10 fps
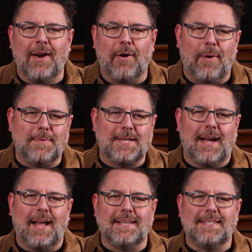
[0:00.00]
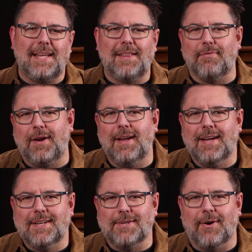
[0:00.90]
on our website at
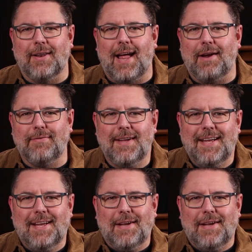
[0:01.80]
c3.life.